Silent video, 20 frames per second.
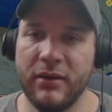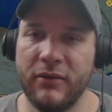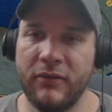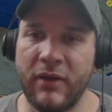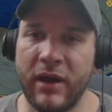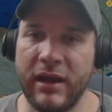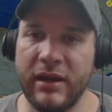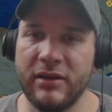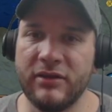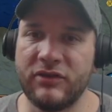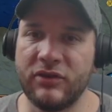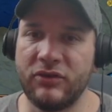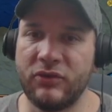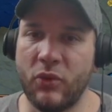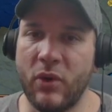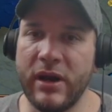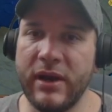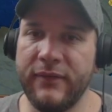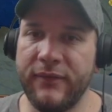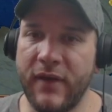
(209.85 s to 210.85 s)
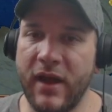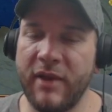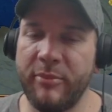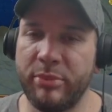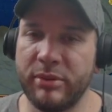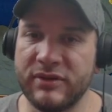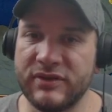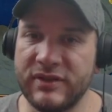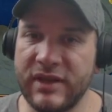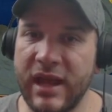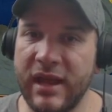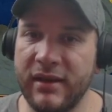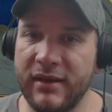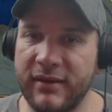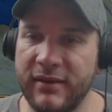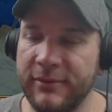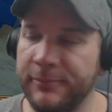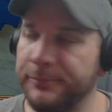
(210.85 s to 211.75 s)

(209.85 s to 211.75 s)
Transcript: right? So 25%.